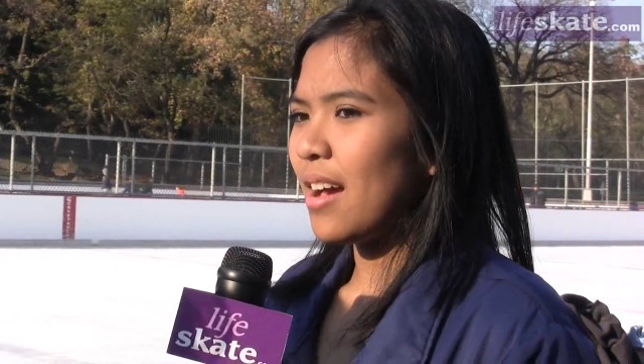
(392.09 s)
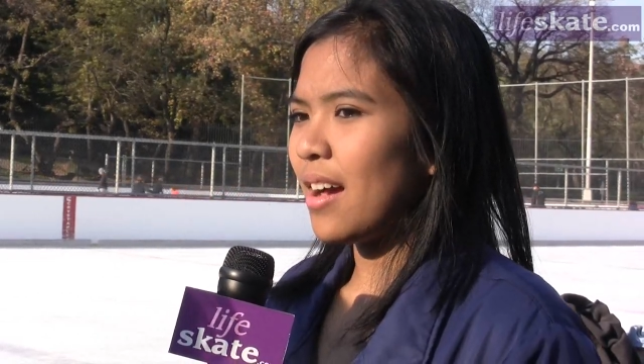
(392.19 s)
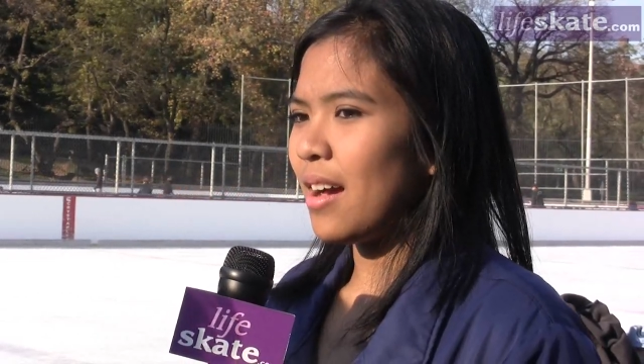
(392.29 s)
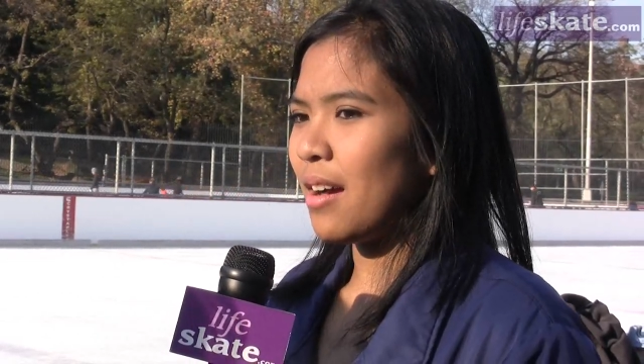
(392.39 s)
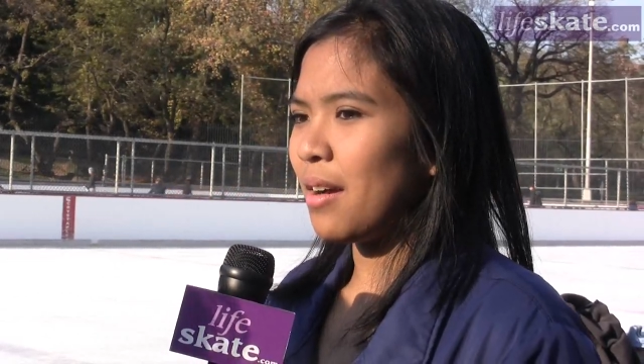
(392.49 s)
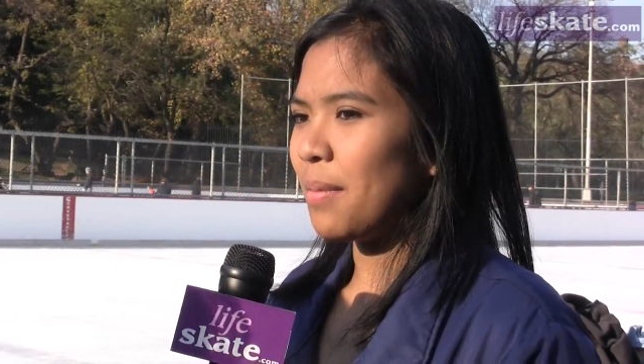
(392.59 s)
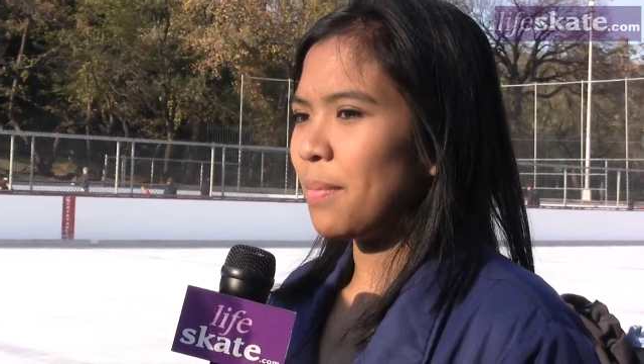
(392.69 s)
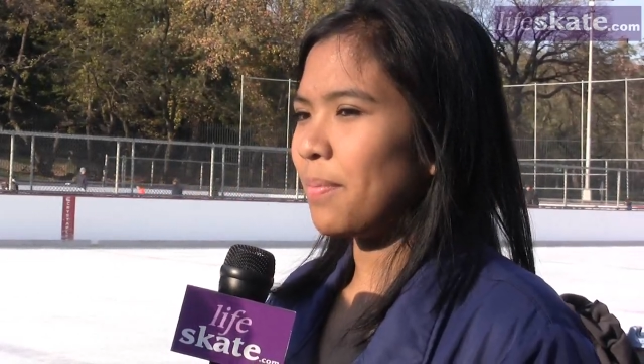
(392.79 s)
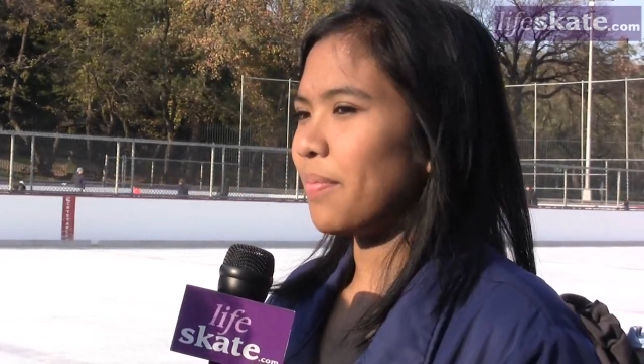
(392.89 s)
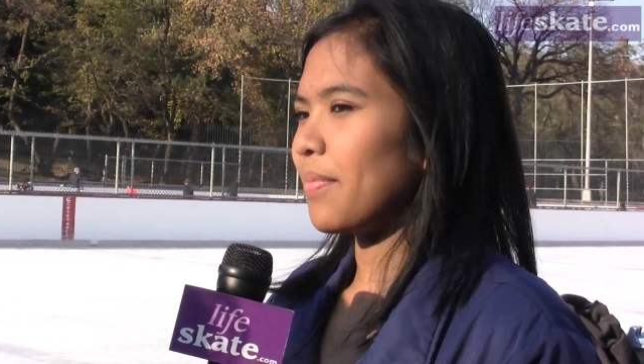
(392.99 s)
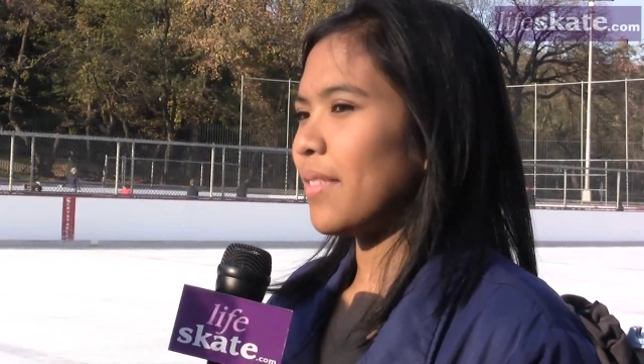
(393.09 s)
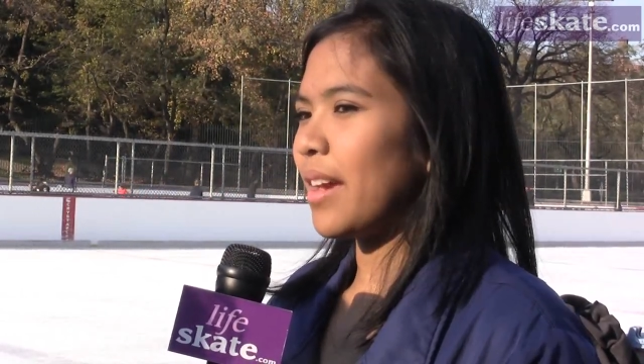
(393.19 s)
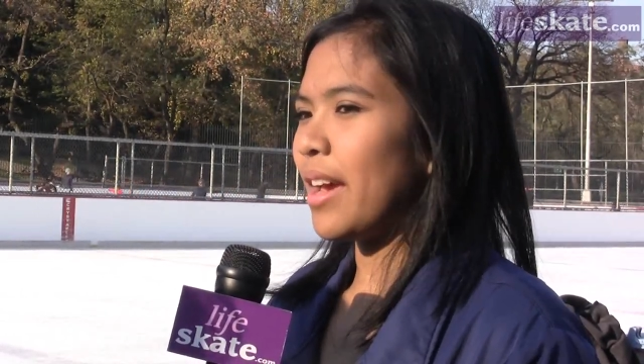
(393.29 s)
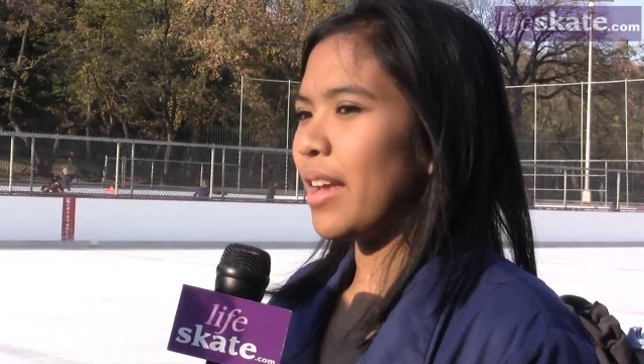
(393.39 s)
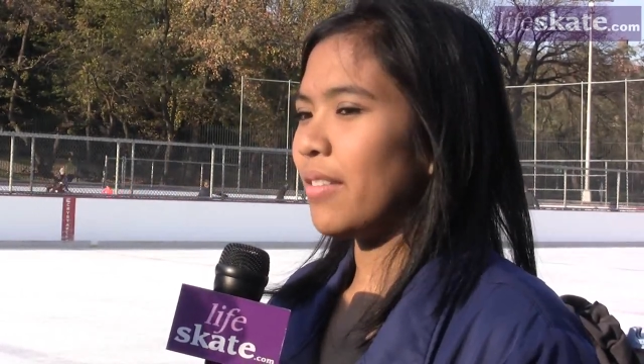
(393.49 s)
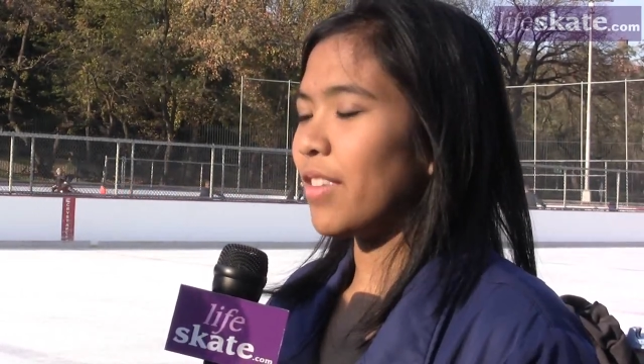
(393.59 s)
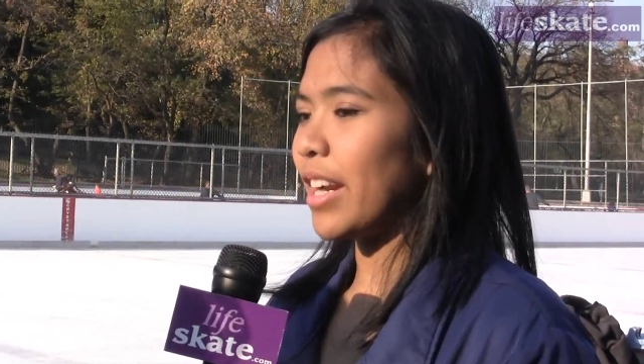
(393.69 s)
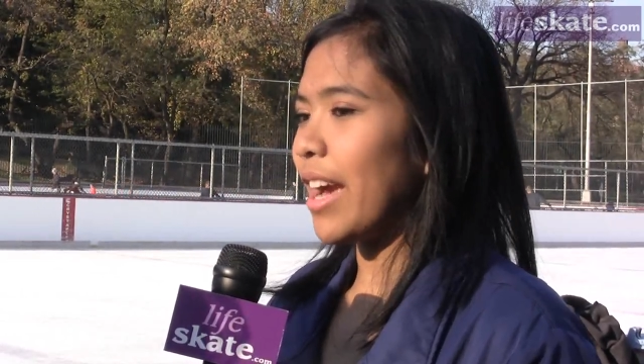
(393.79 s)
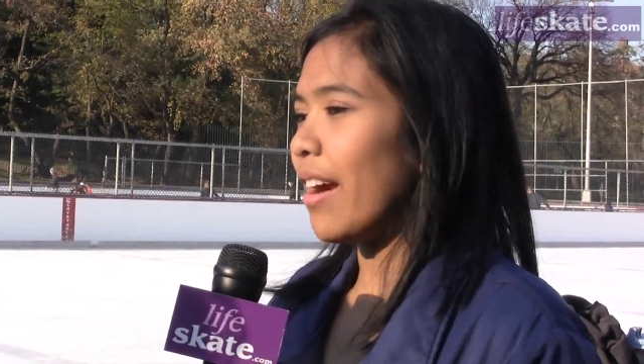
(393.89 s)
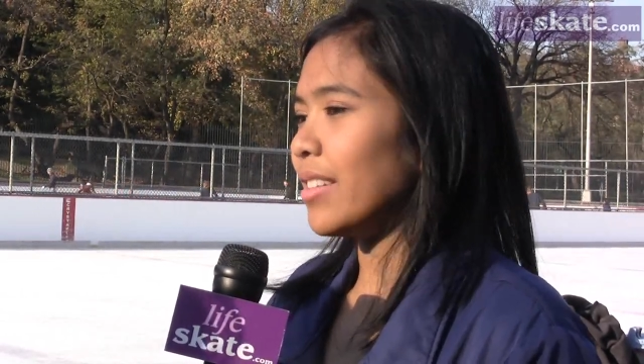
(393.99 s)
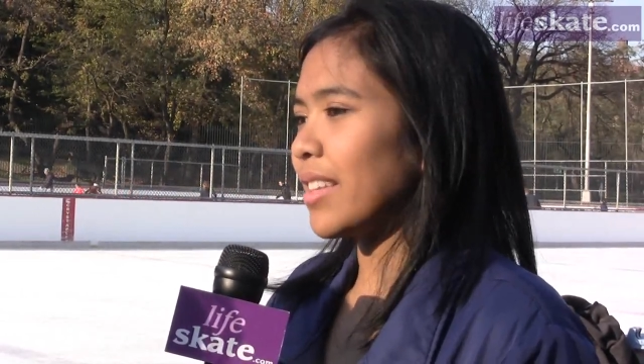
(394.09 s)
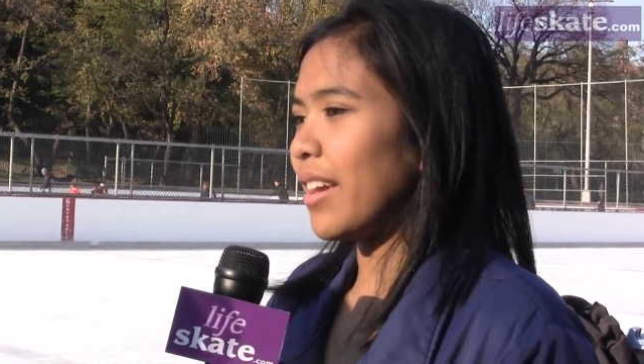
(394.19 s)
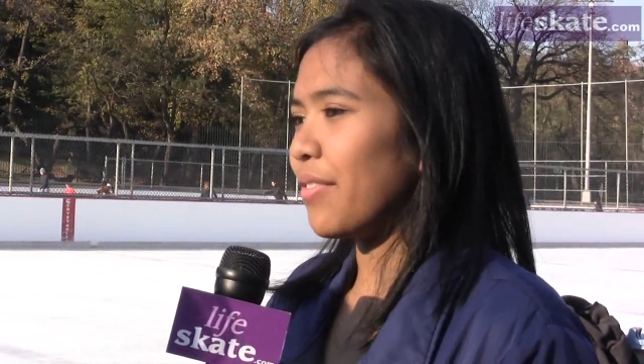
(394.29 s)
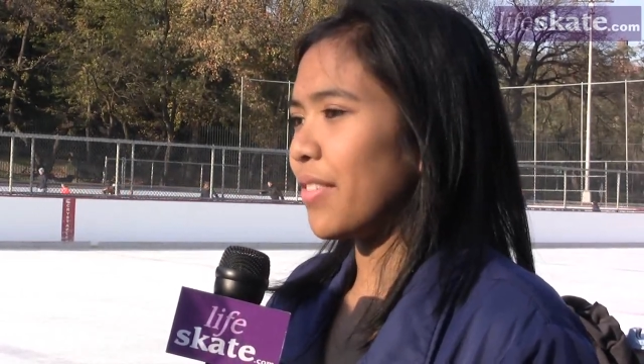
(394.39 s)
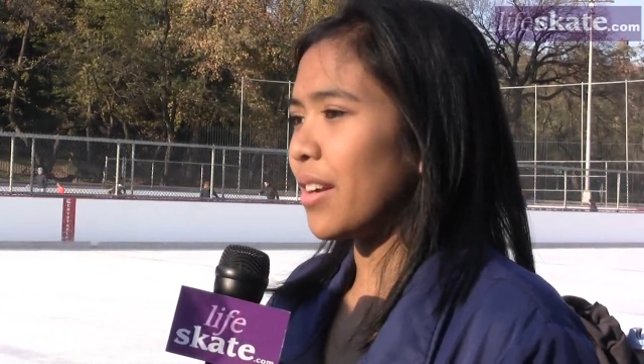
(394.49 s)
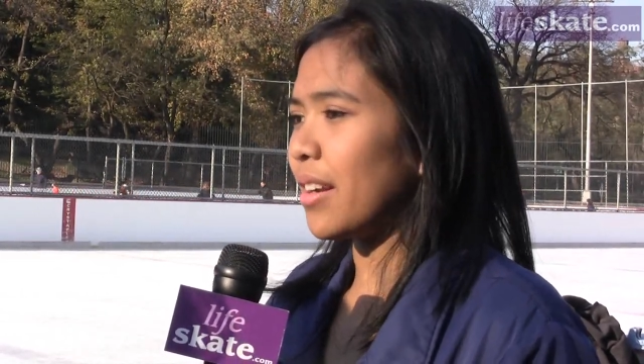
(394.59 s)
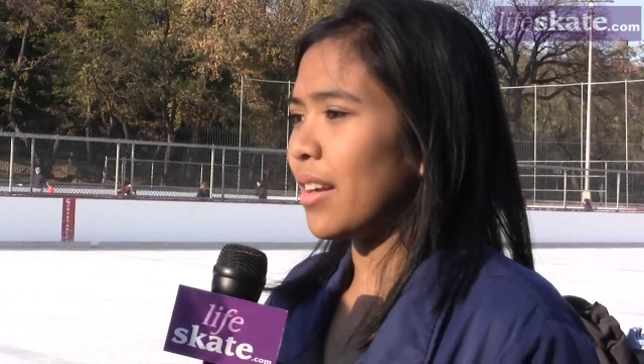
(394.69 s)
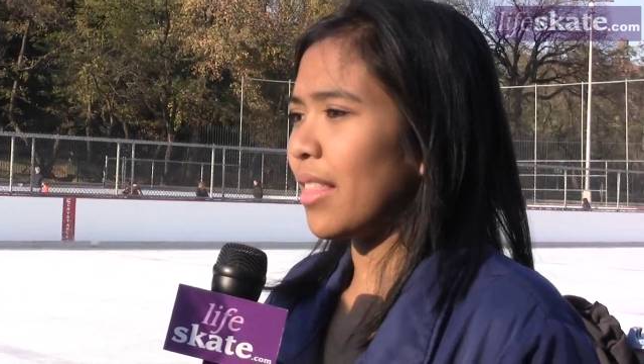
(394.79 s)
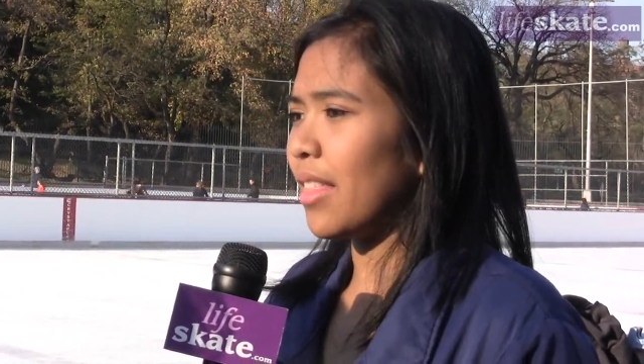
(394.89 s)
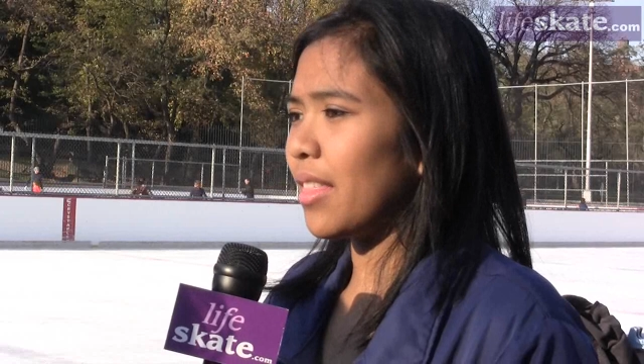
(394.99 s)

Um, and right now I skate for